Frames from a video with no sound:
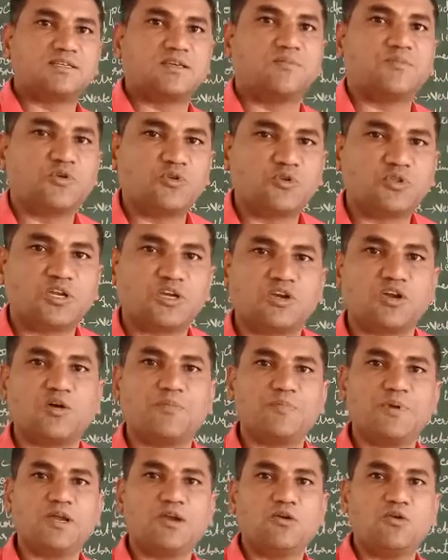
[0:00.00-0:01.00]
about the
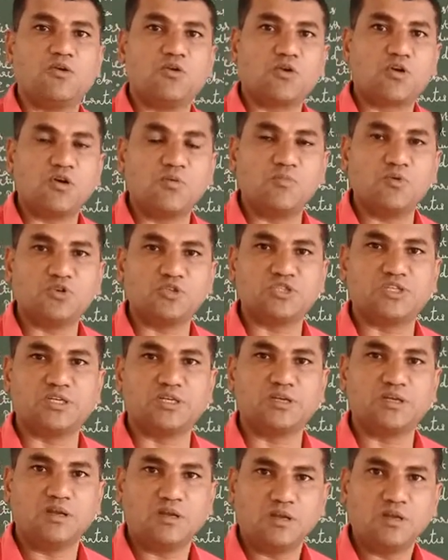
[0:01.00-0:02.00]
topic
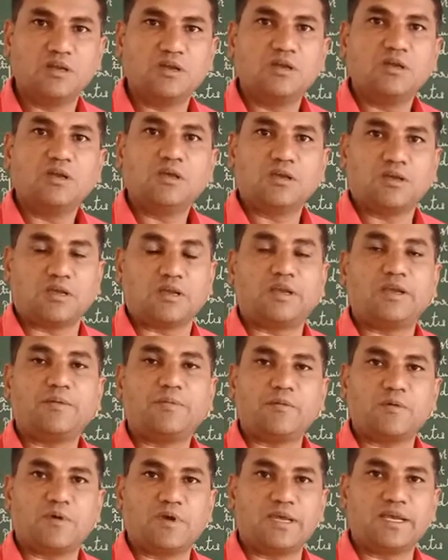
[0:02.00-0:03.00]
locomotion,
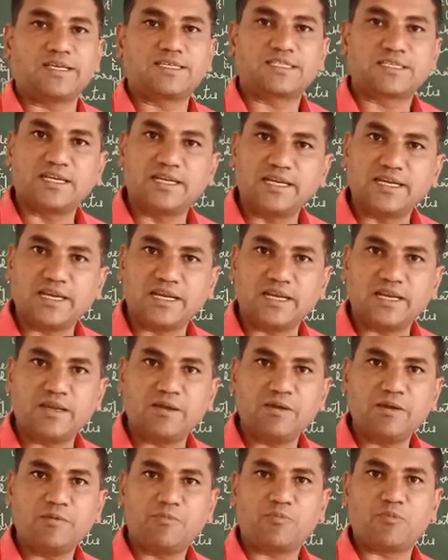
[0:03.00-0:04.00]

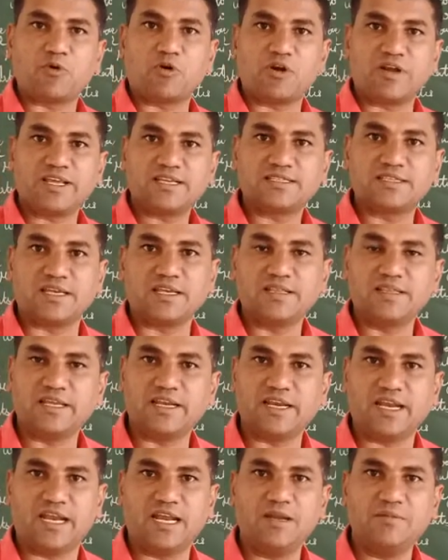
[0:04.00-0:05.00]
excretory products and
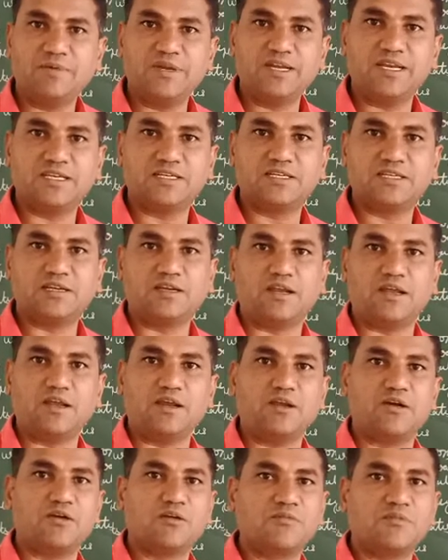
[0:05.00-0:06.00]
their elimination
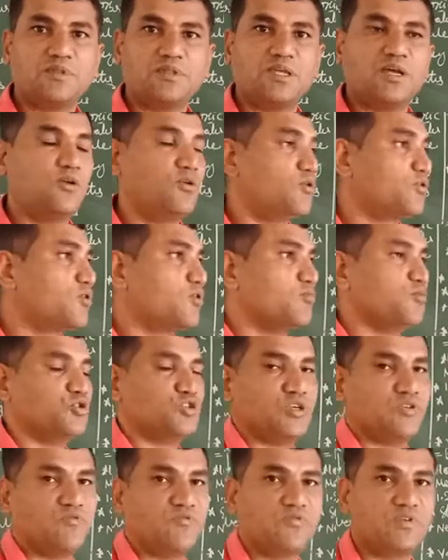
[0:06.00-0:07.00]
along with the
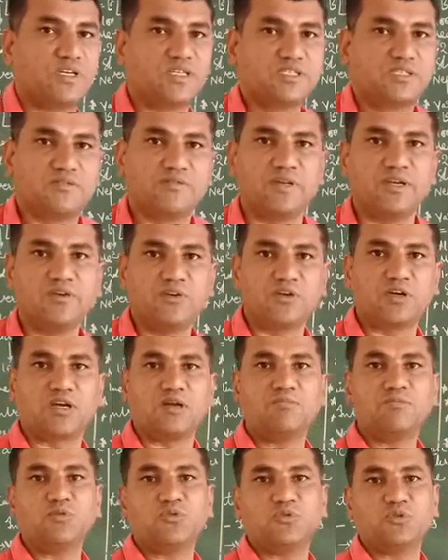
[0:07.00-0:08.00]
locomotion. First, when you
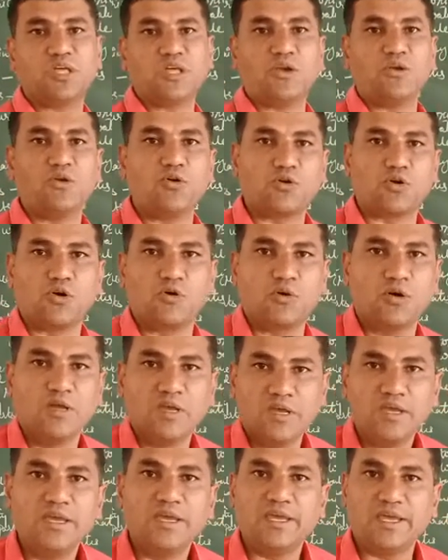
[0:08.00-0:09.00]
come to the
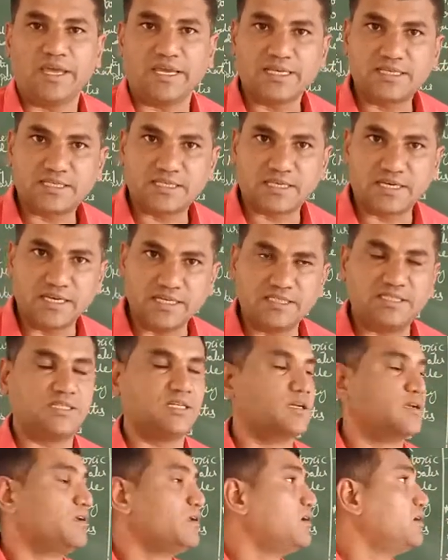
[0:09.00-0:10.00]

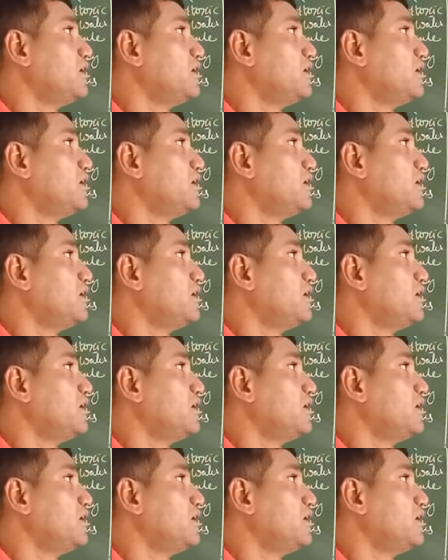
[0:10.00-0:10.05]
excretion.